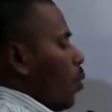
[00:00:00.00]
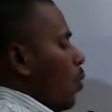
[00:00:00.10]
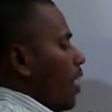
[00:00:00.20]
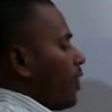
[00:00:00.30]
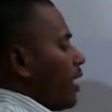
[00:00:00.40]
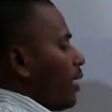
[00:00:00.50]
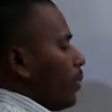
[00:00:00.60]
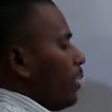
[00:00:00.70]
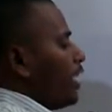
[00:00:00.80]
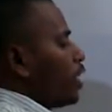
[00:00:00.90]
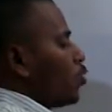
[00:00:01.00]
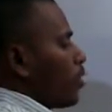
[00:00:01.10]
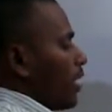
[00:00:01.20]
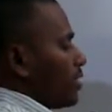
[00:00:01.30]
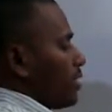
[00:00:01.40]
where in the middle two
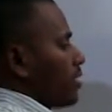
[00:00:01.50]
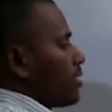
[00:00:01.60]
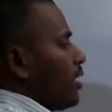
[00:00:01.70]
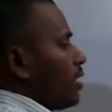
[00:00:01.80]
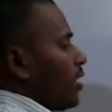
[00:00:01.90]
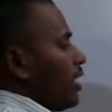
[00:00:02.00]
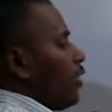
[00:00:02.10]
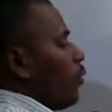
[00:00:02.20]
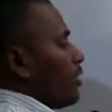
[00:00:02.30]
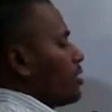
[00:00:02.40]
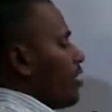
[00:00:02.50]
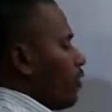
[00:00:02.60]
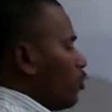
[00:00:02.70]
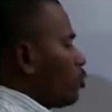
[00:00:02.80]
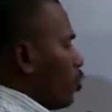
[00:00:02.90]
cases the equations have
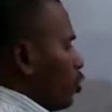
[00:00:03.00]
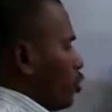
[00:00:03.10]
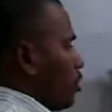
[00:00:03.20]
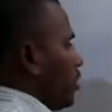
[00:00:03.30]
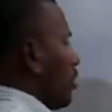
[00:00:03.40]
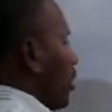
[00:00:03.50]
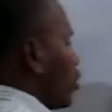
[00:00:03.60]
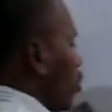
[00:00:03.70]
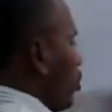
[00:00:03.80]
no solution so